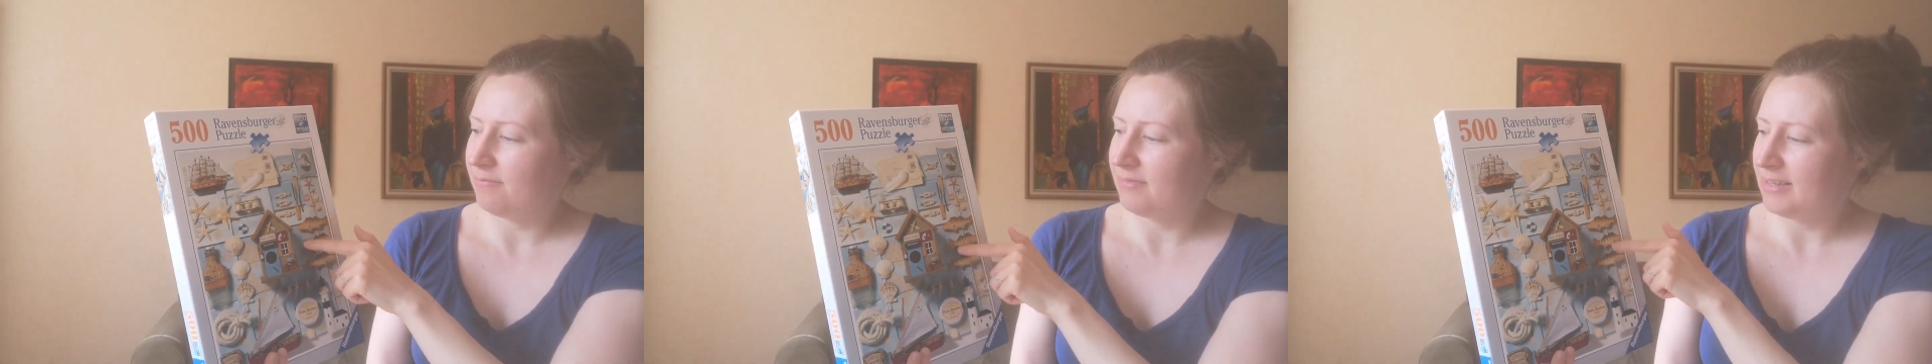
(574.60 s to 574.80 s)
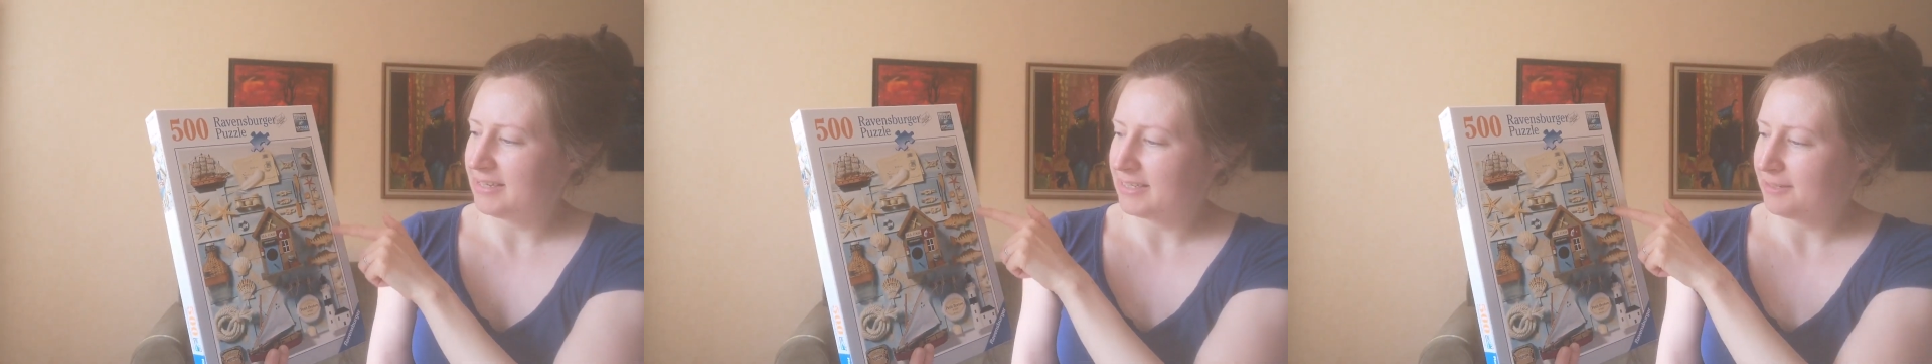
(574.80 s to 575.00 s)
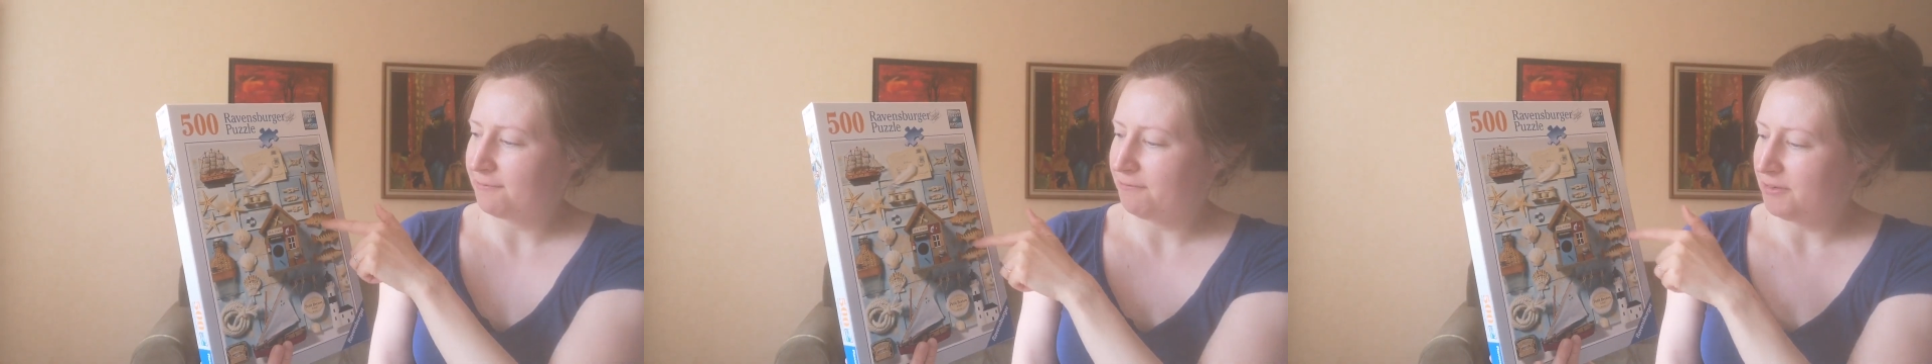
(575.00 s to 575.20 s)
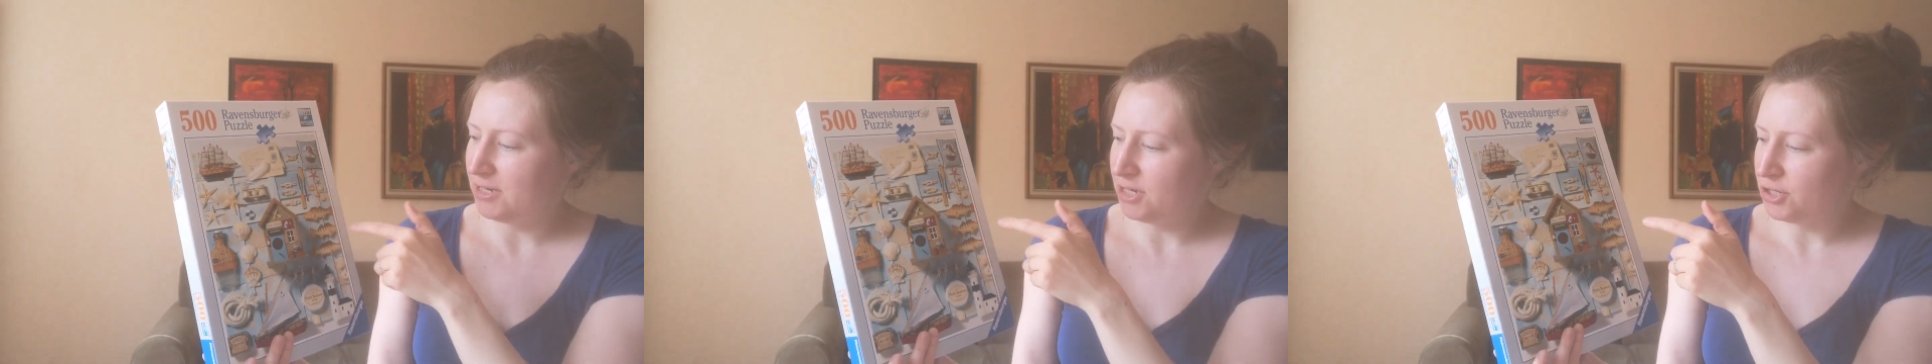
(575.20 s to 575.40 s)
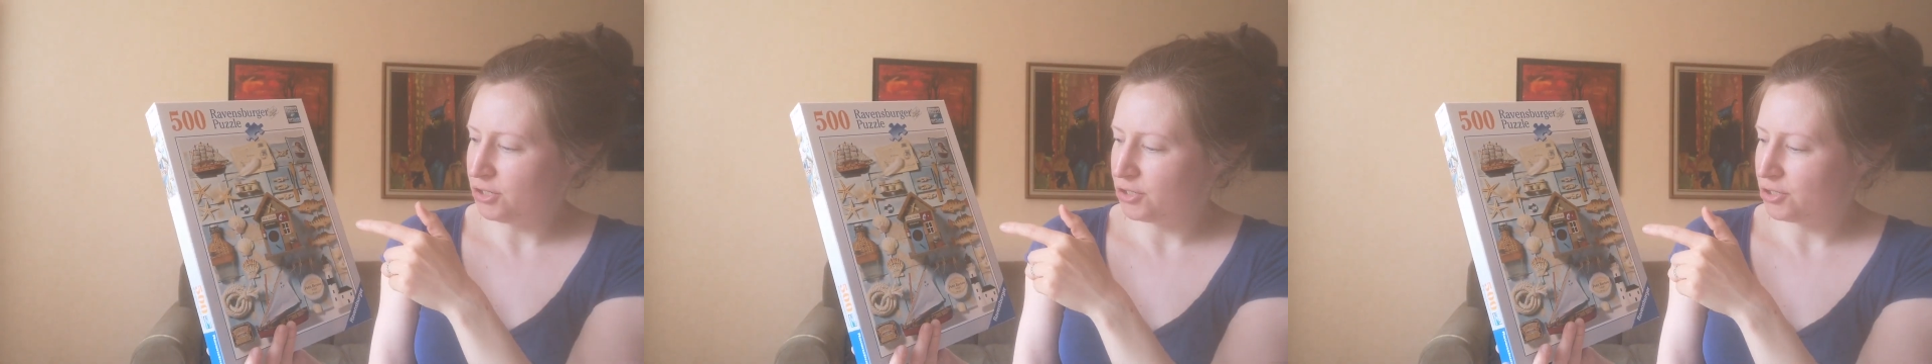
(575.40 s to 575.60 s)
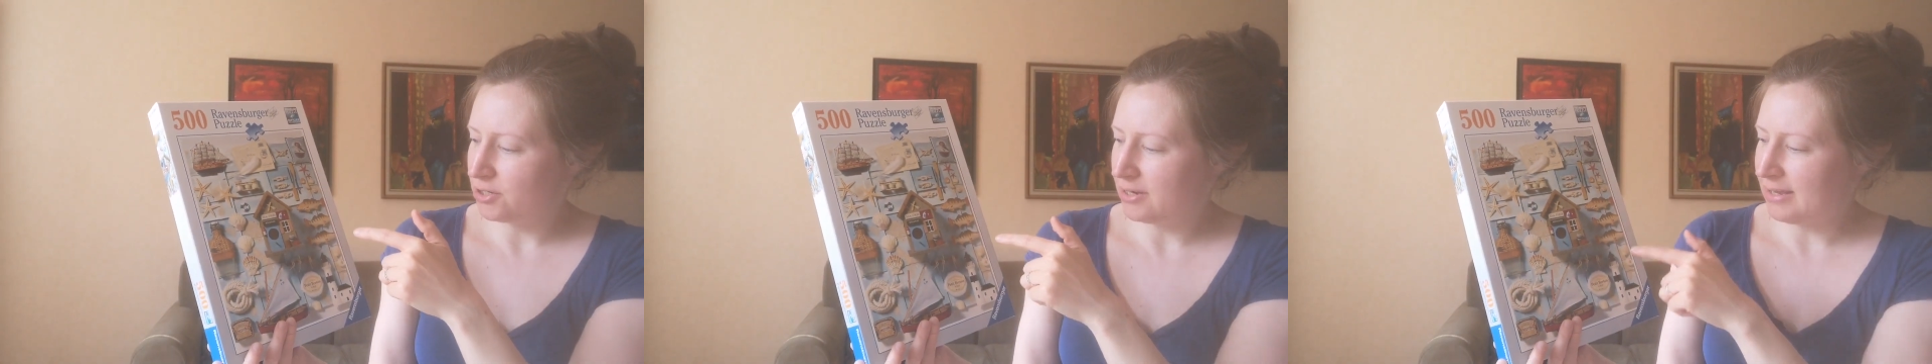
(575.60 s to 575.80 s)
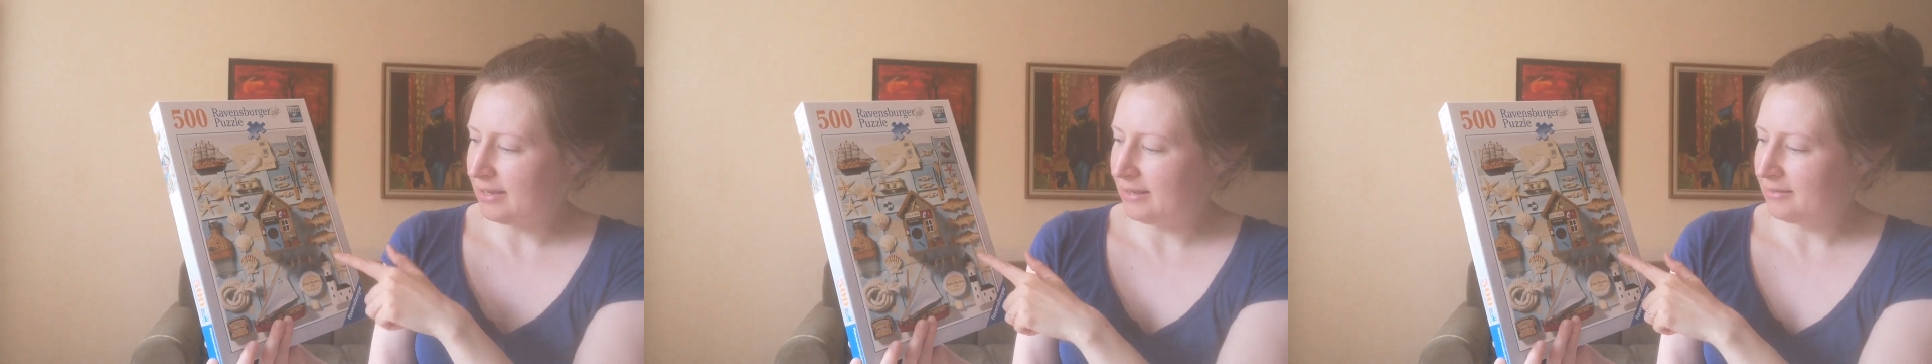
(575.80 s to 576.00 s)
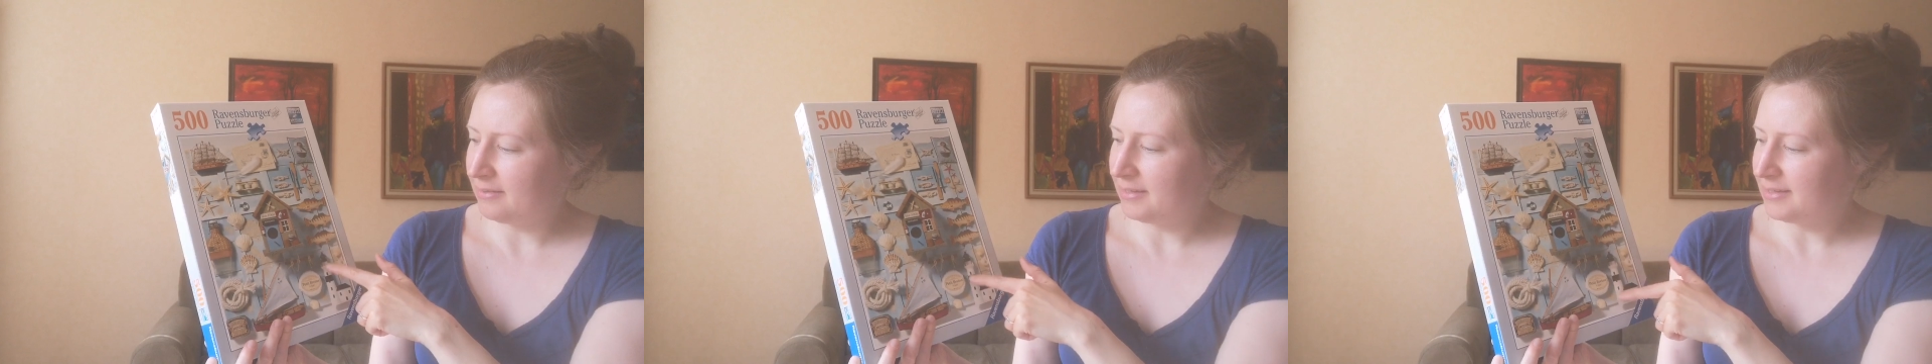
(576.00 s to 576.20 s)
this fish
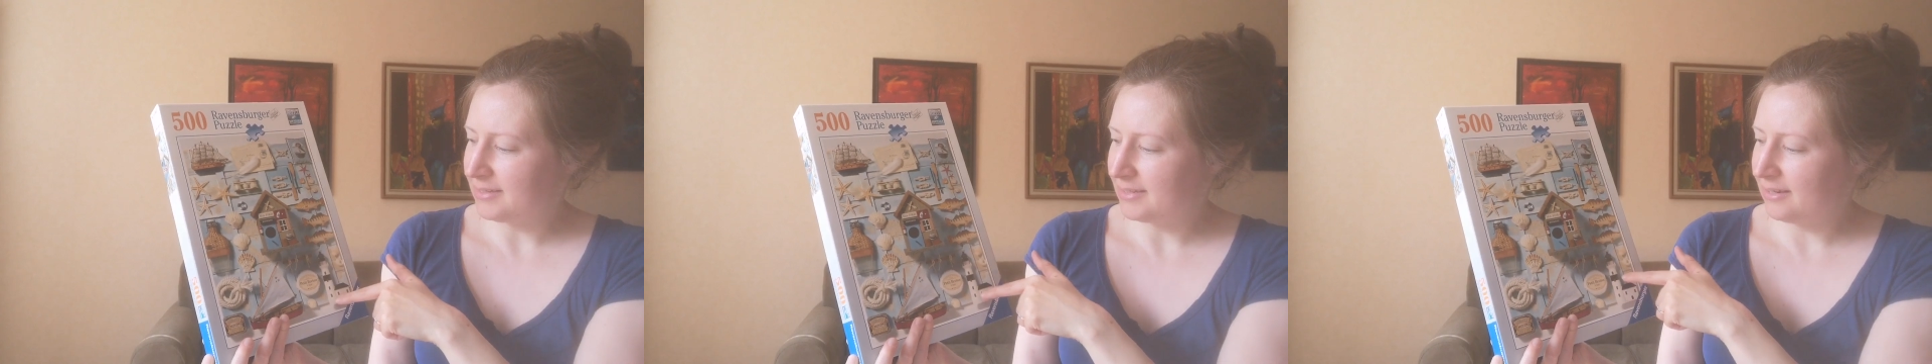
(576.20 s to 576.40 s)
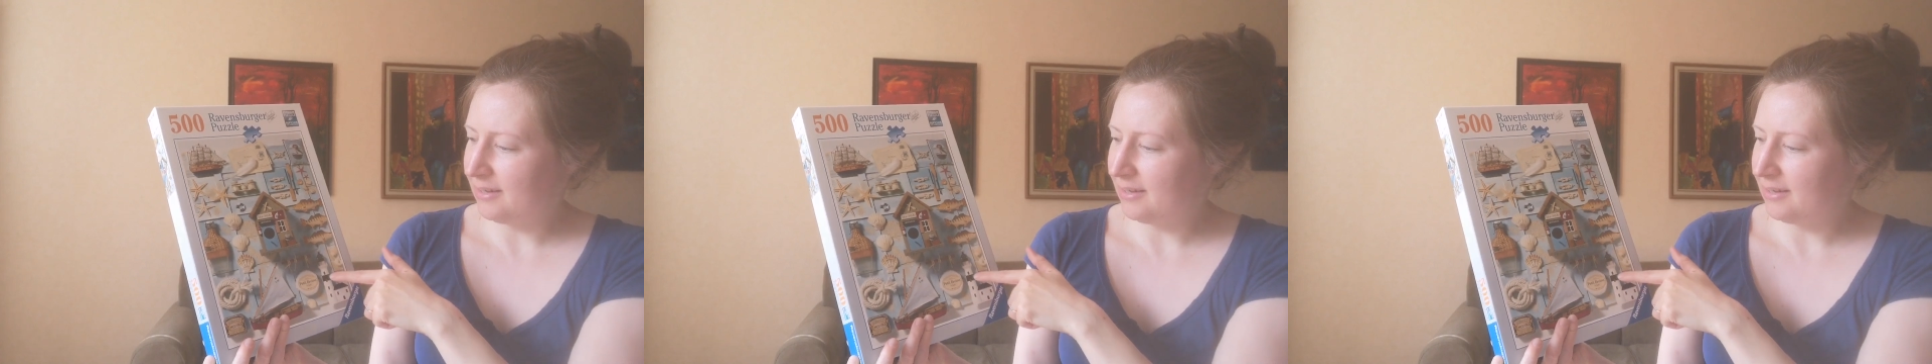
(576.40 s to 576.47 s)
and this